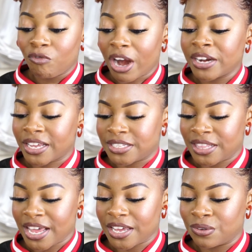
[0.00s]
Right next to
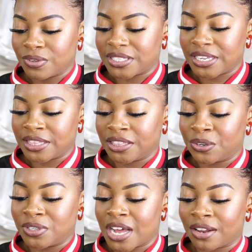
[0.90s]
that, you'll see the
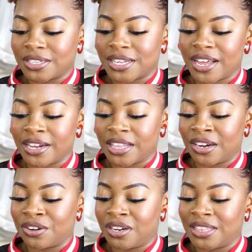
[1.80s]
little dollar sign, and then
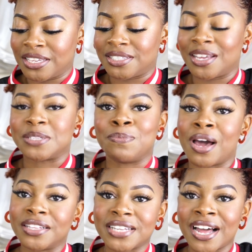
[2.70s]
underneath it says
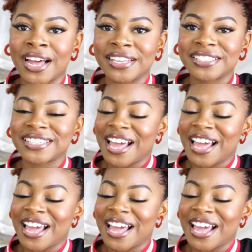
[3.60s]
monetized.